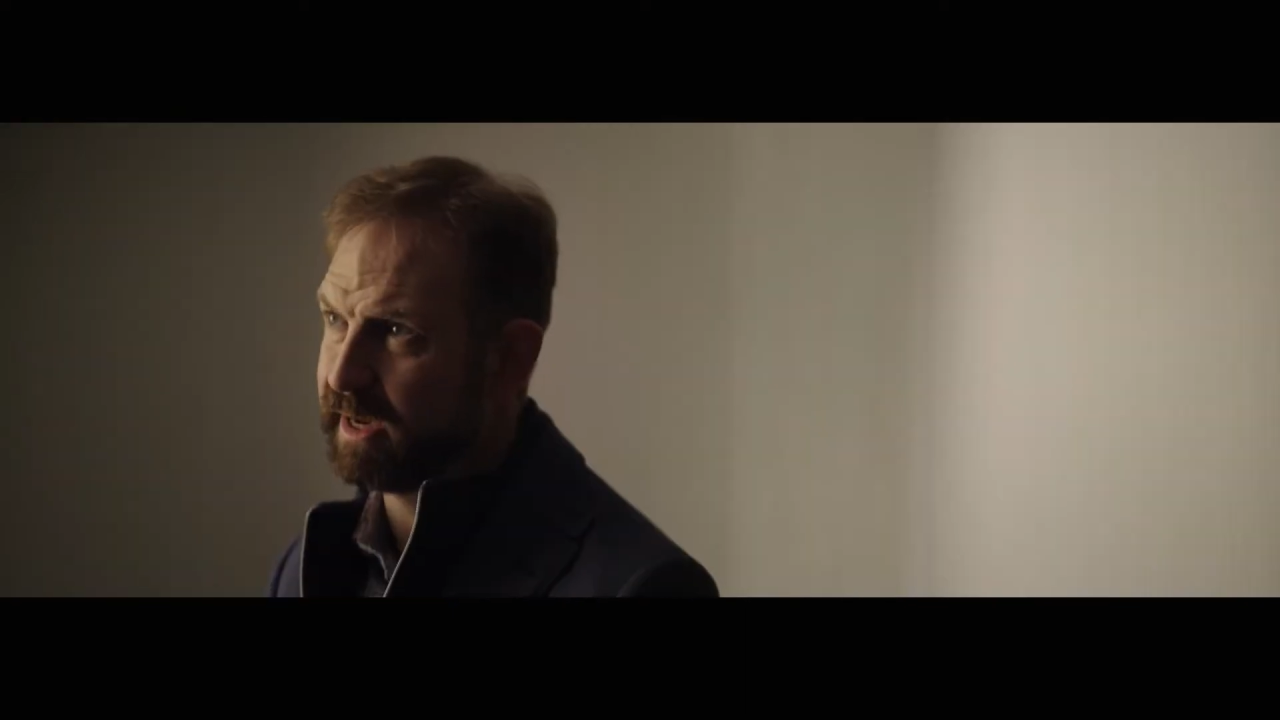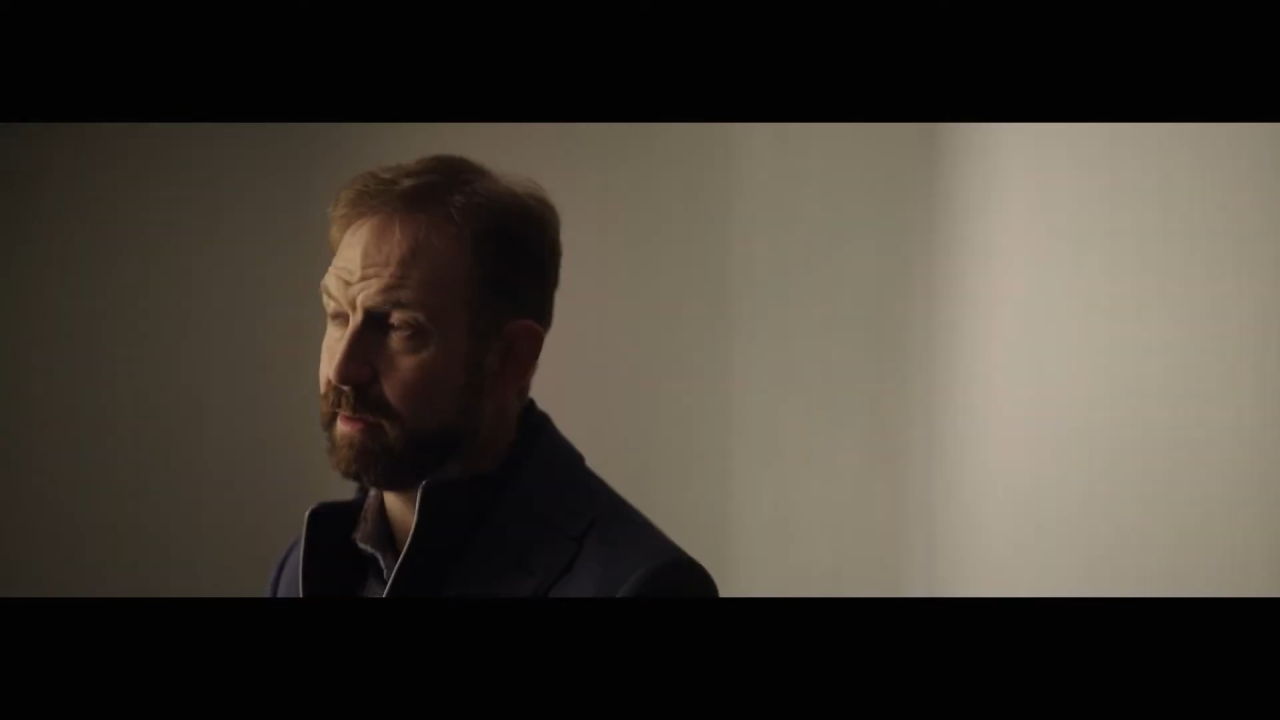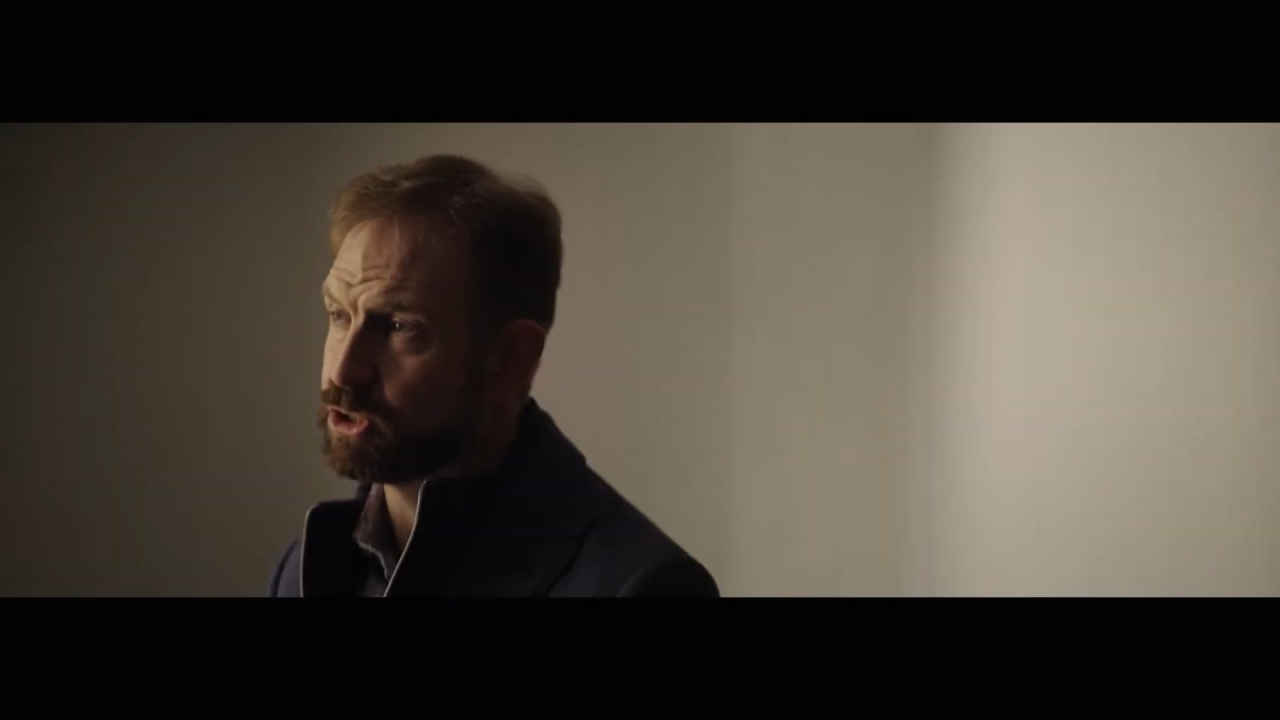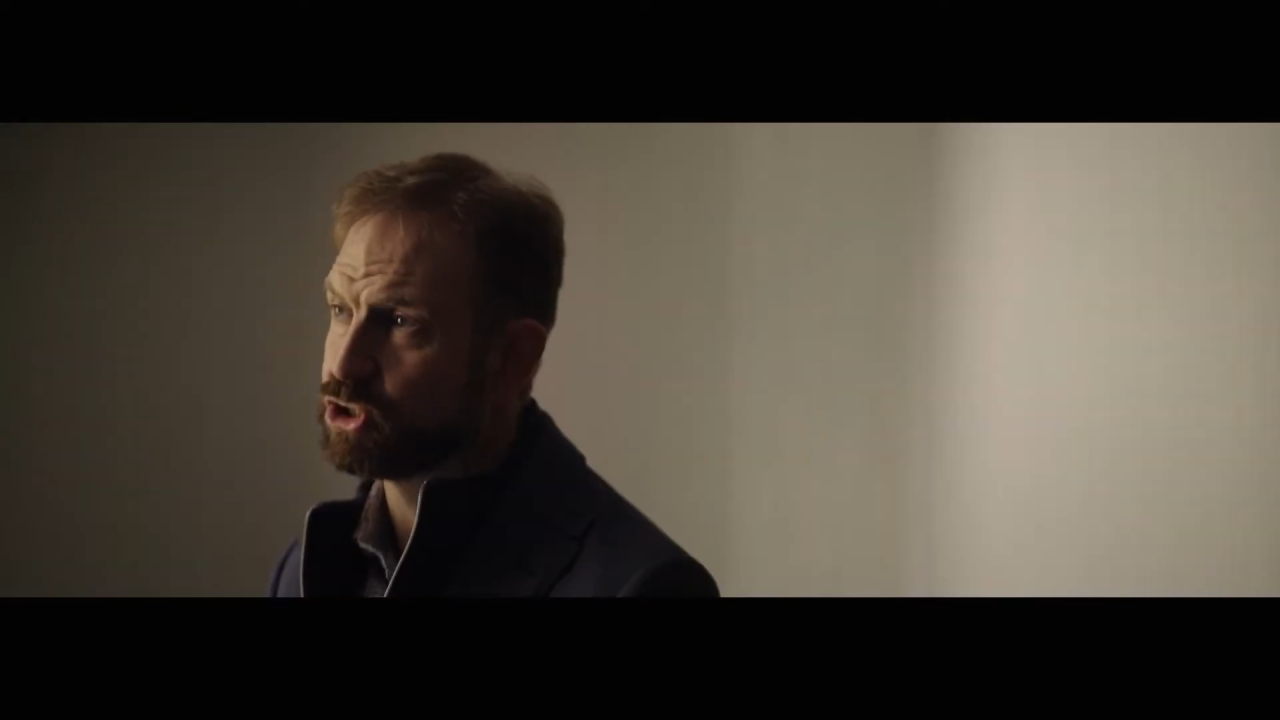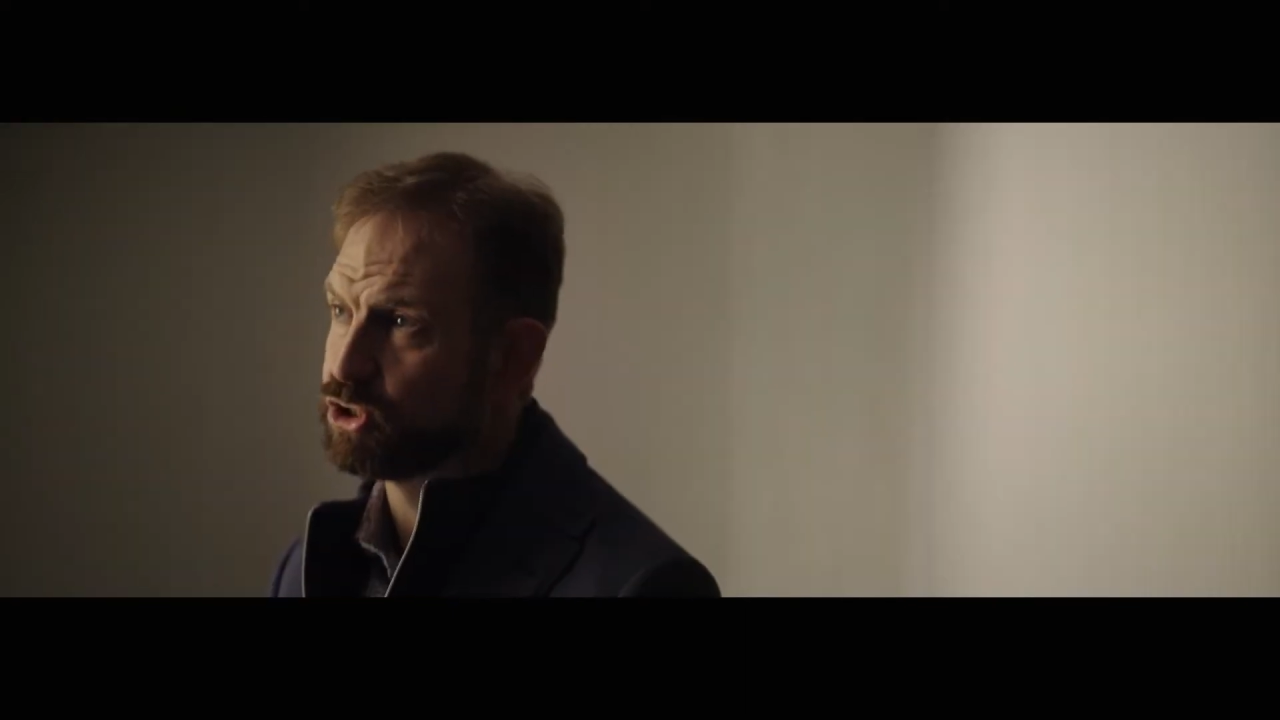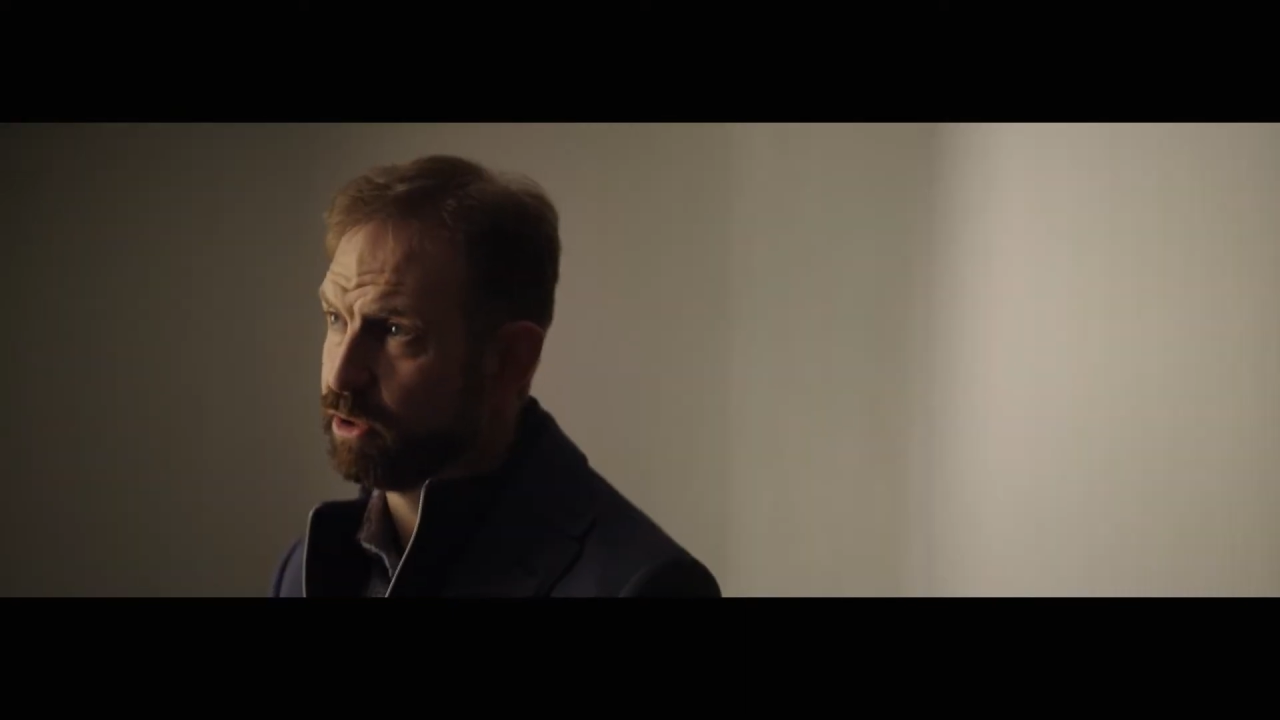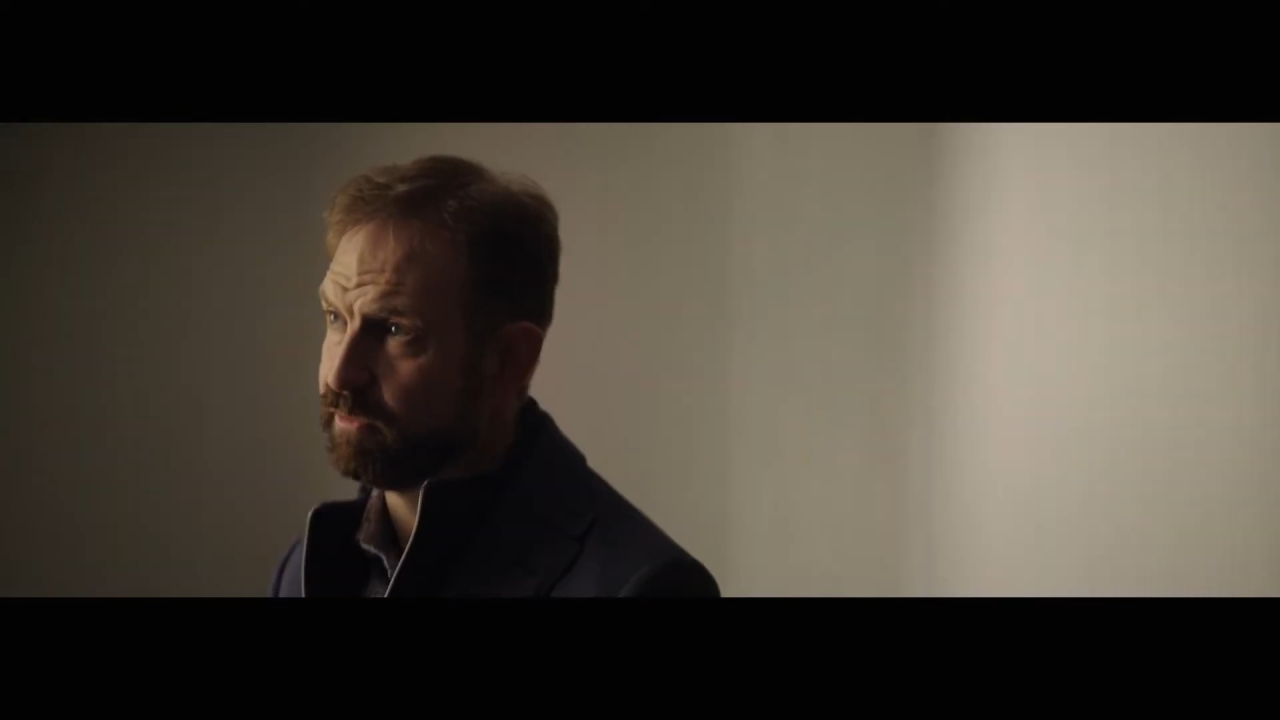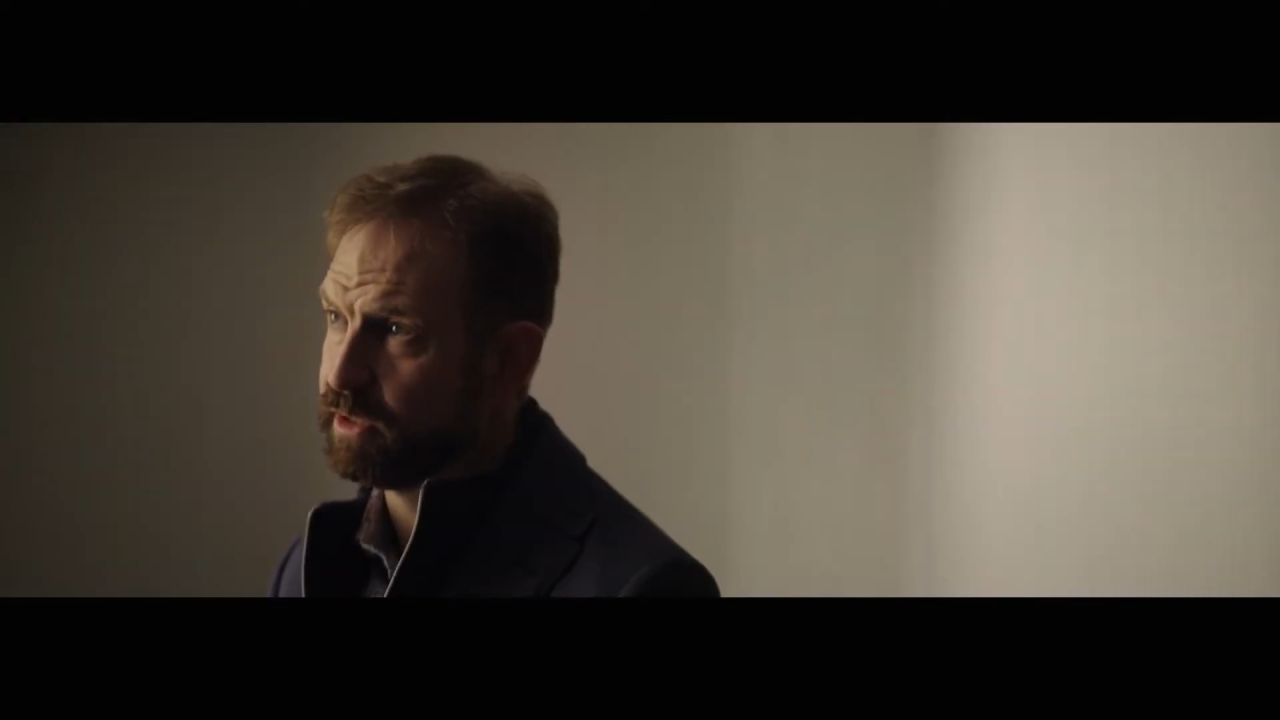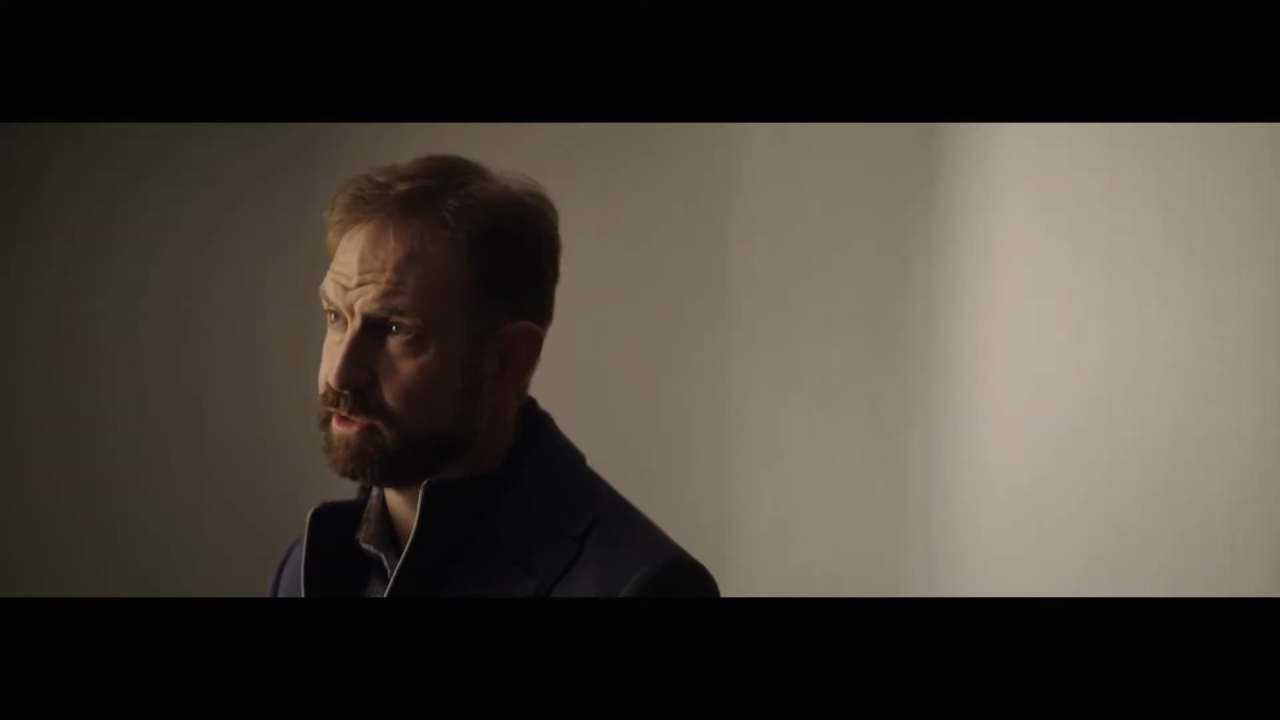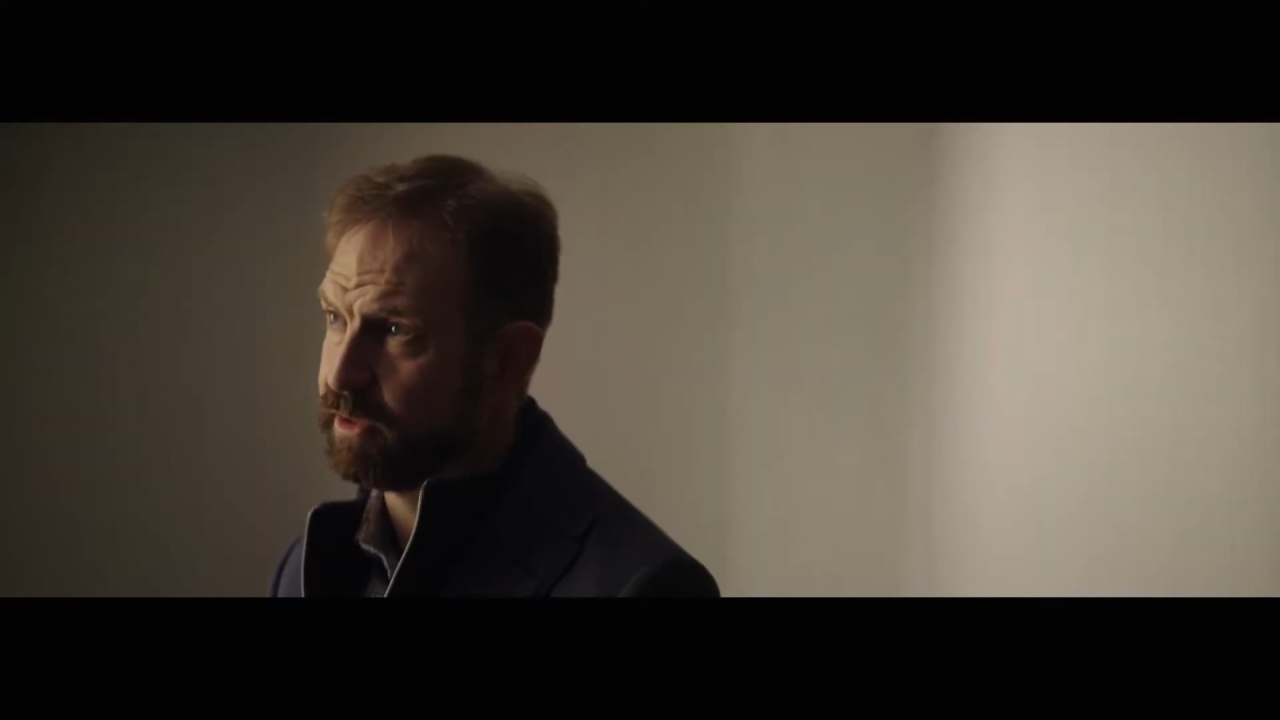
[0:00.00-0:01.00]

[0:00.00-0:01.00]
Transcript: become a servant